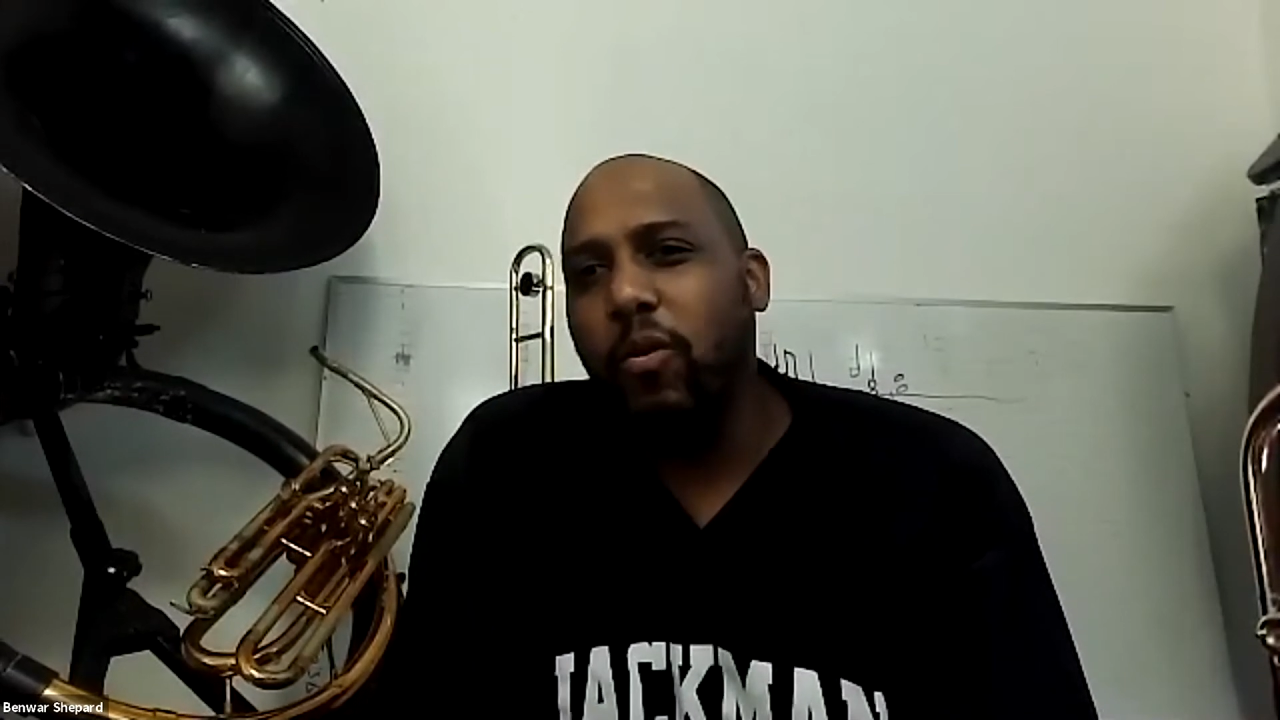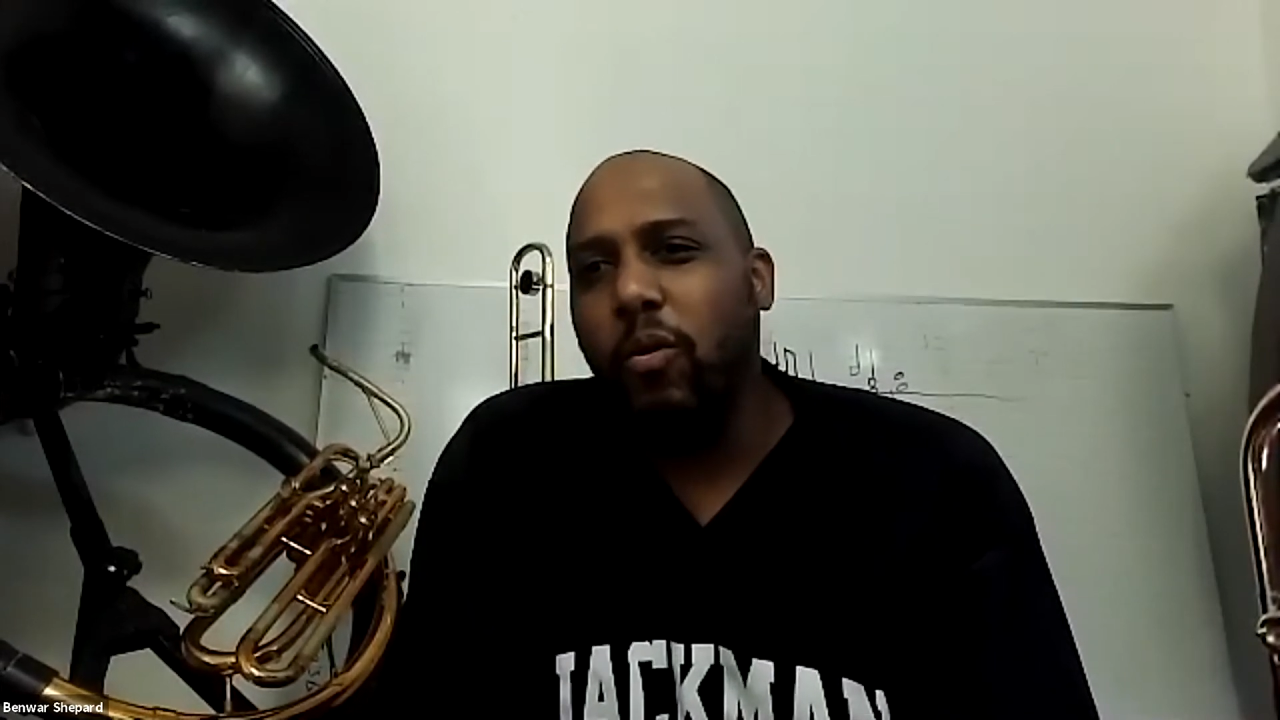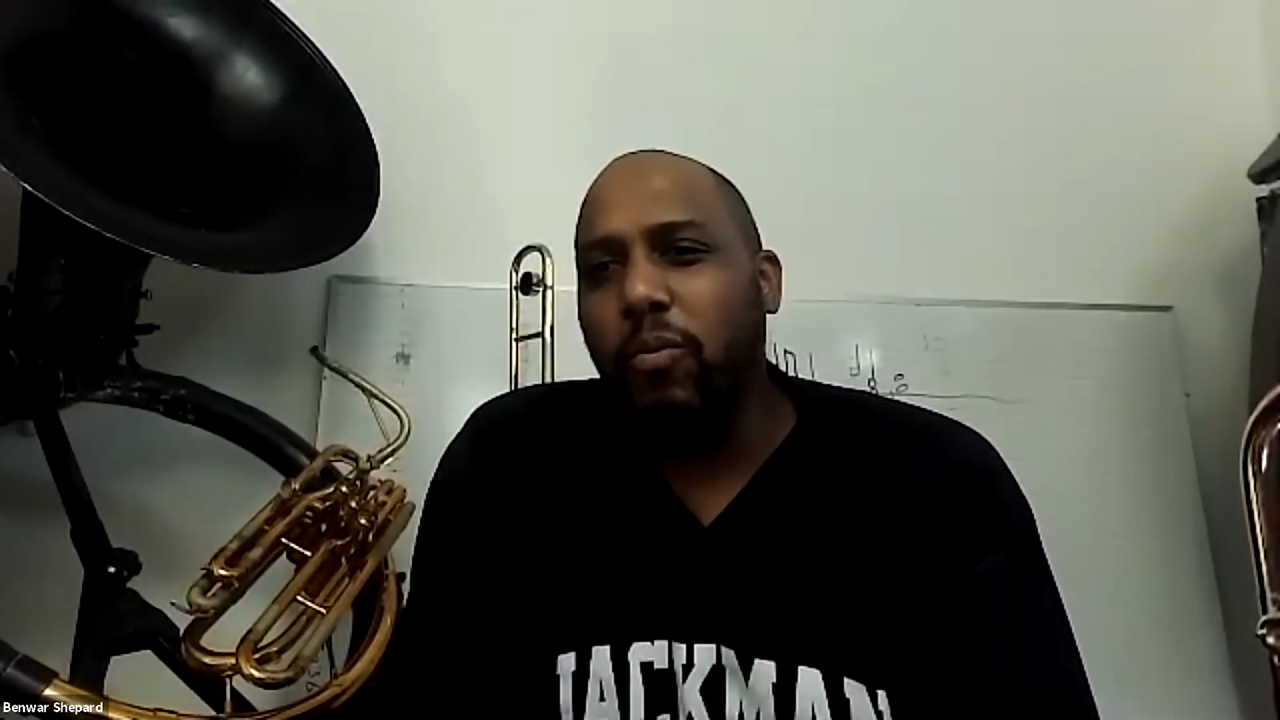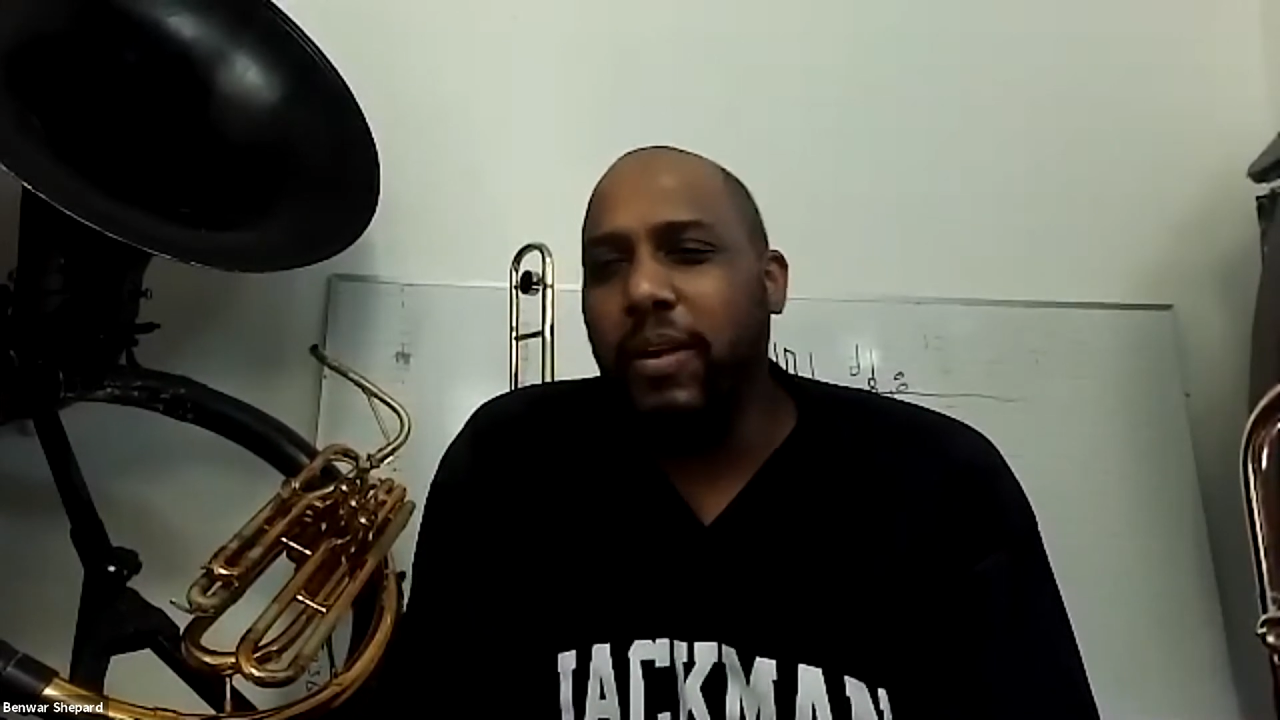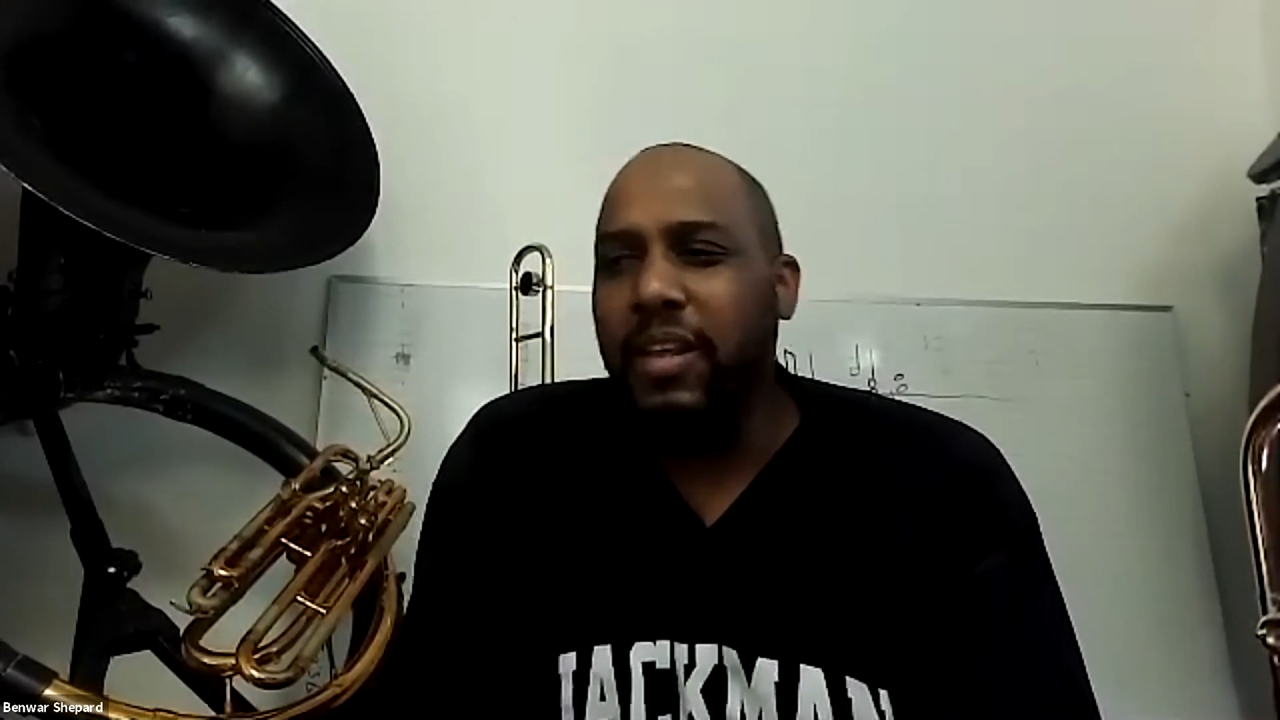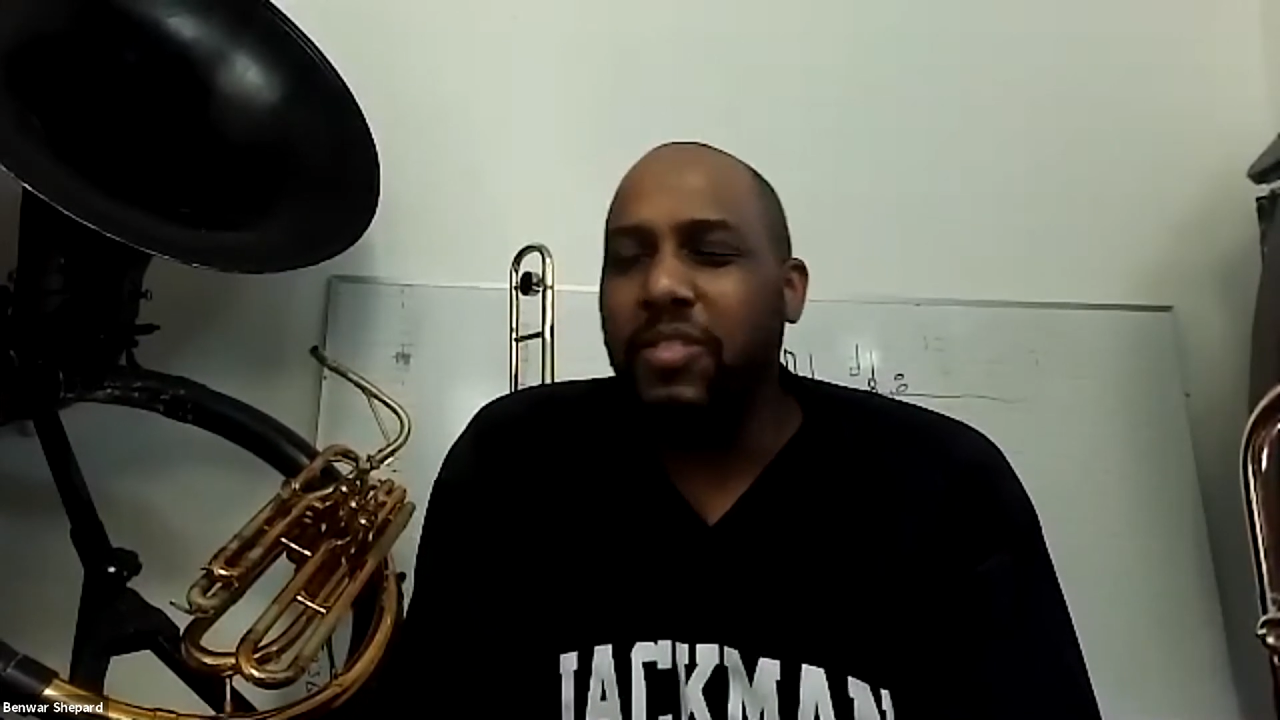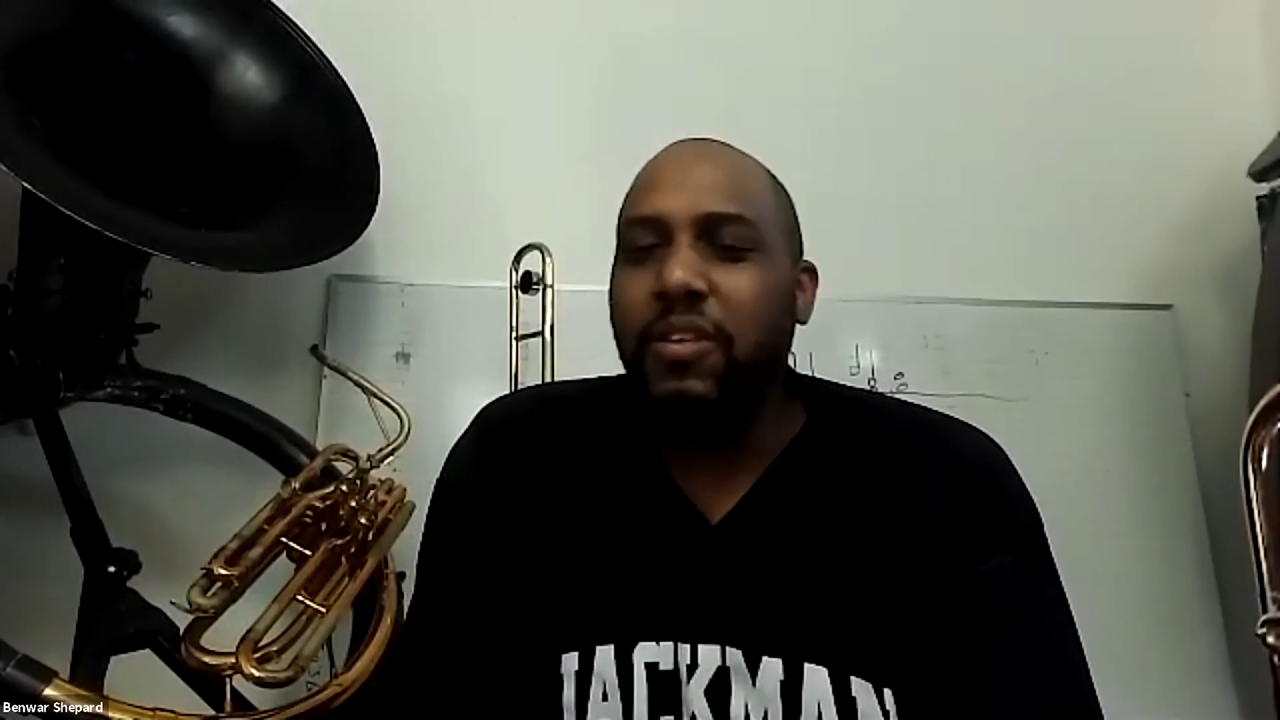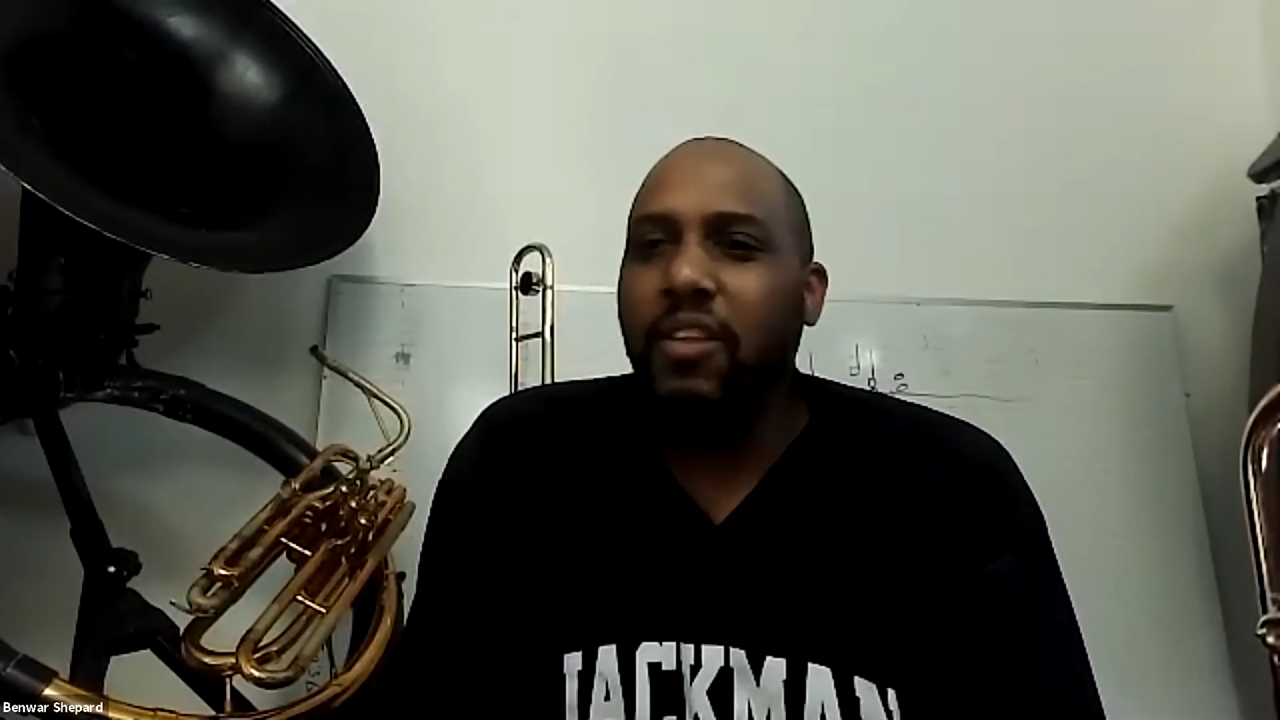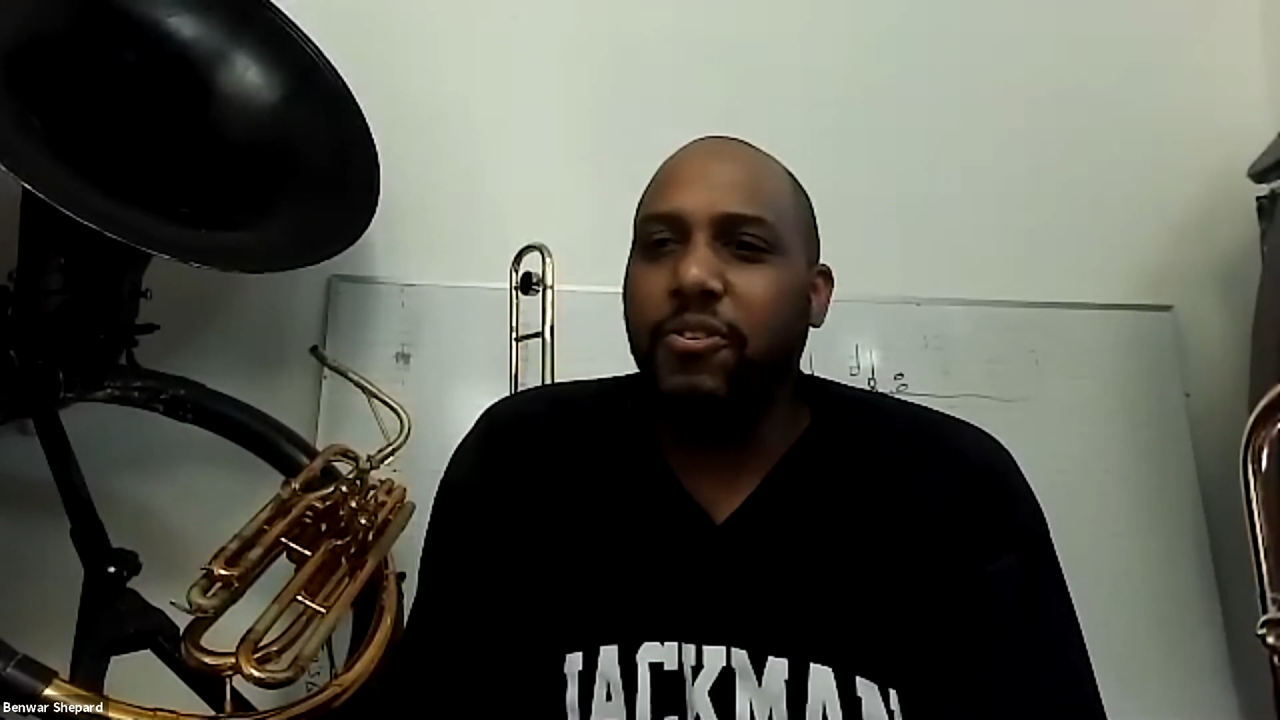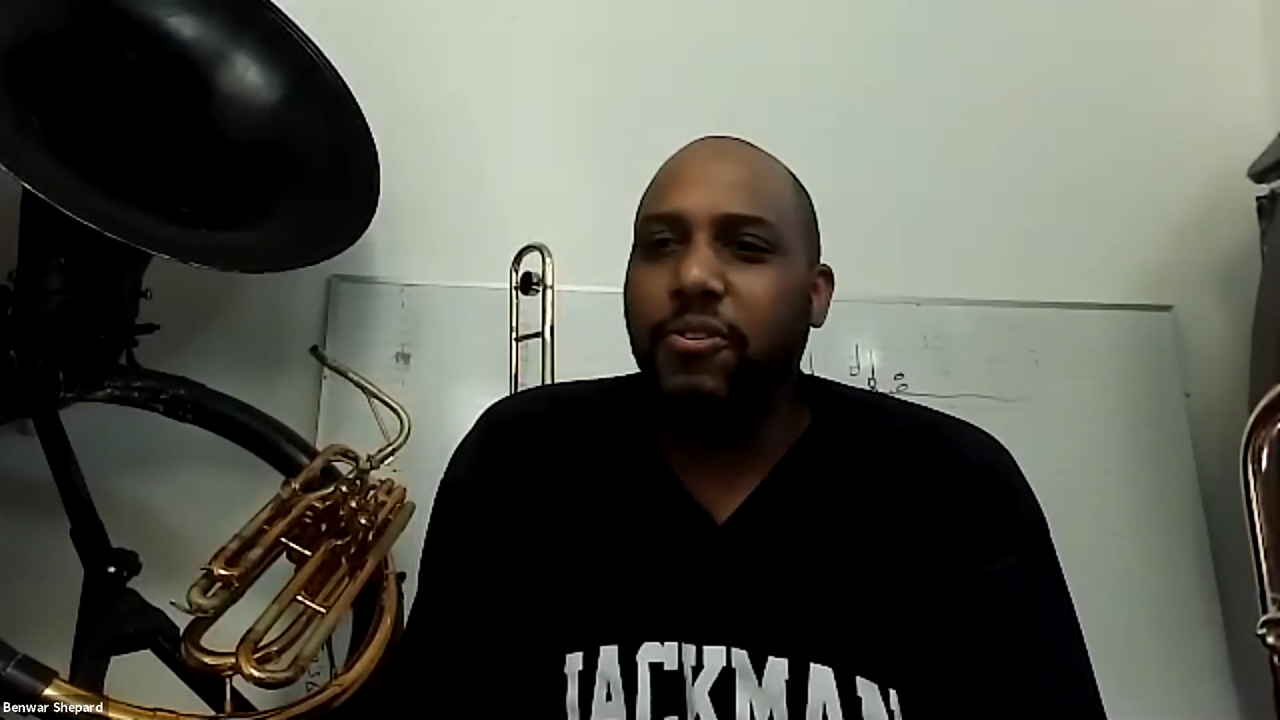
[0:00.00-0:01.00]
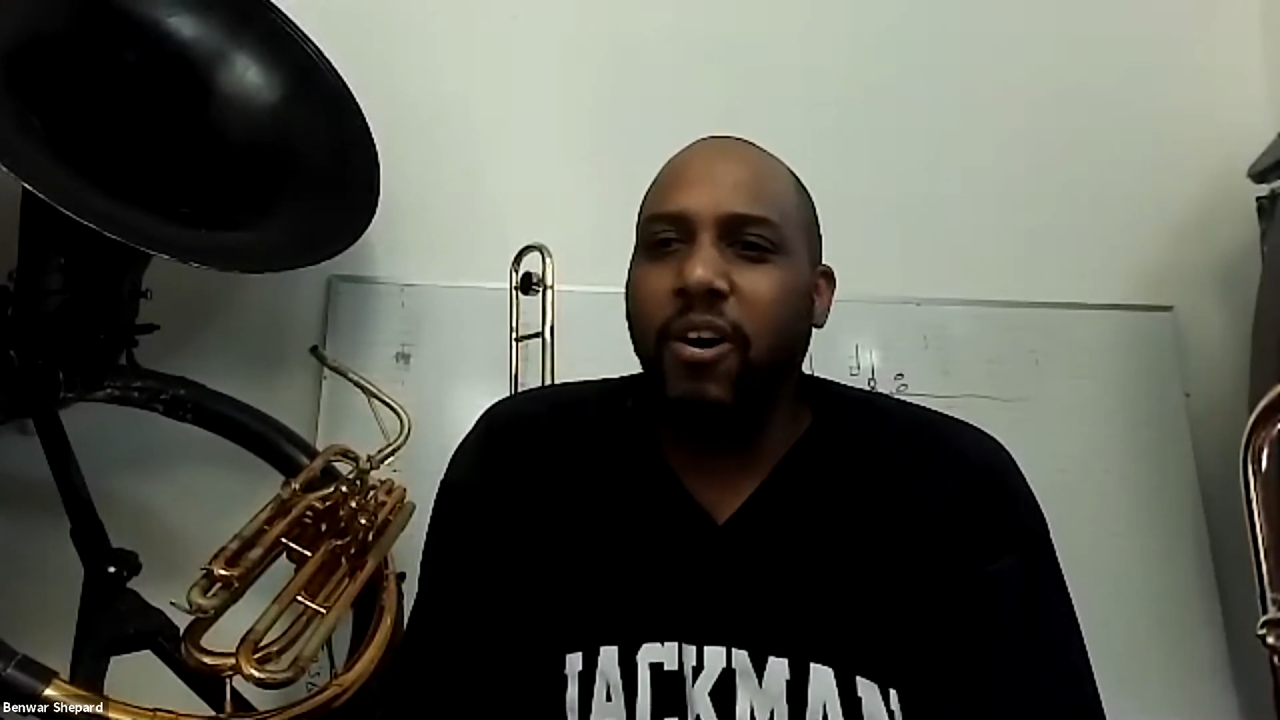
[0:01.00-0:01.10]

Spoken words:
or any thoughts